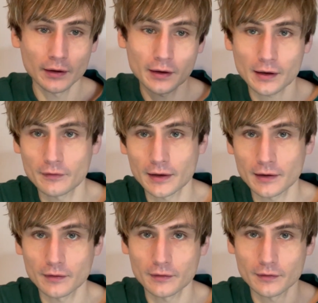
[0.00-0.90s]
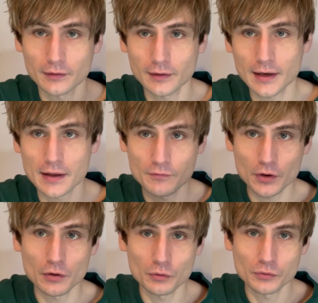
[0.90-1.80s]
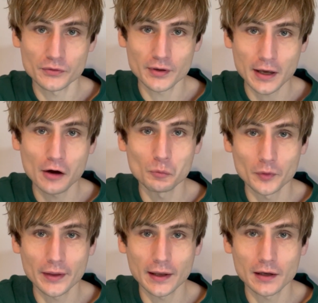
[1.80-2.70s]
kind of like leave you to get on with it.